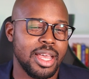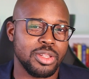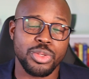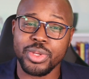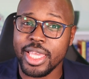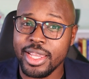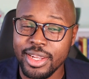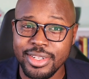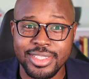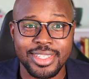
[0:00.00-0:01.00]
New
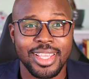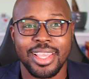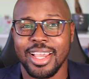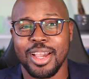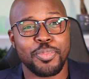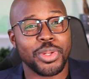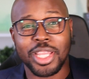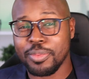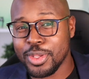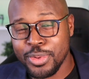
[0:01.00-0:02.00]
Year's, putting
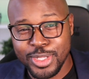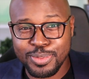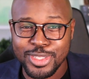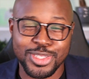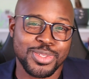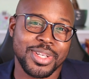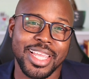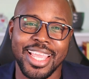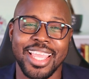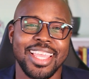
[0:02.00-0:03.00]
up the Christmas
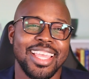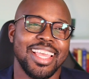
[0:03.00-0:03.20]
tree,